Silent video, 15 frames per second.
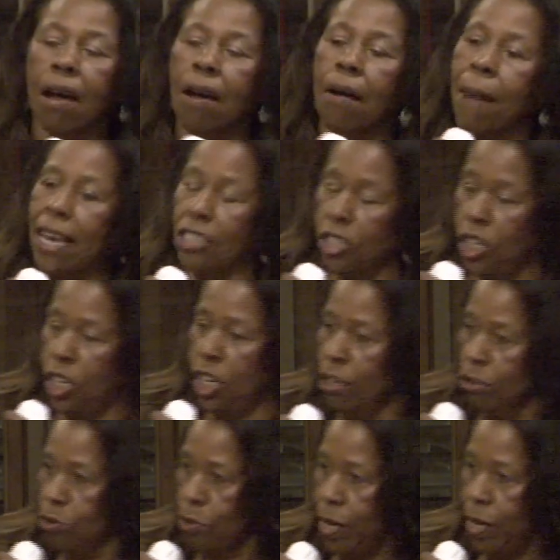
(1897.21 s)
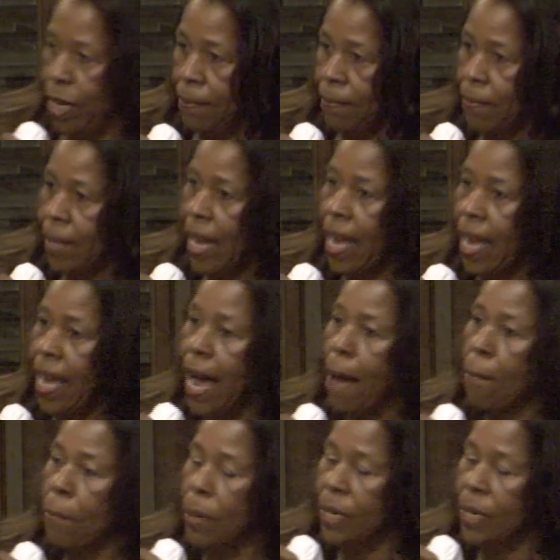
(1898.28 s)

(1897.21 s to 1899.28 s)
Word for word: y'all are my children,